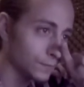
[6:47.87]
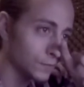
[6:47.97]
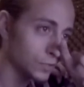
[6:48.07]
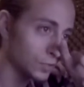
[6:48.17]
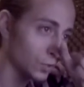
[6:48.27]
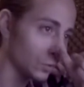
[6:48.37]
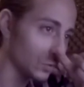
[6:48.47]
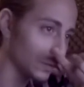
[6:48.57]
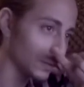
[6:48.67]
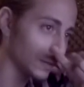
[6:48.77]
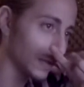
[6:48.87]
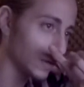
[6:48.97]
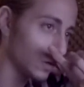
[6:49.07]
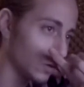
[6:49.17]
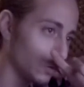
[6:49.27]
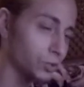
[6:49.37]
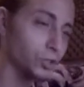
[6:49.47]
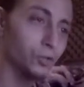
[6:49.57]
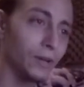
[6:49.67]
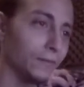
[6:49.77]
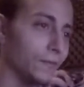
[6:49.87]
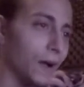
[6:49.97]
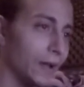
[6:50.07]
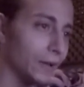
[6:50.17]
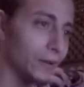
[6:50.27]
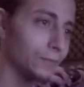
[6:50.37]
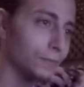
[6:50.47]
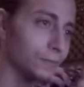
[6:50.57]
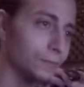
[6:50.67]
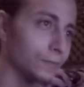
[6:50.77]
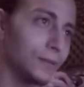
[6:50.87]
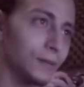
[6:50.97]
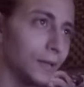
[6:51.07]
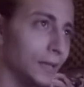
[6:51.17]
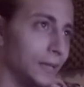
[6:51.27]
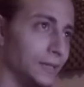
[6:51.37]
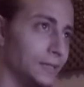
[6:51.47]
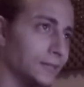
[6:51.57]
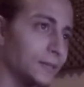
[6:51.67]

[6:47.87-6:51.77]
So they go straight fire. Heat.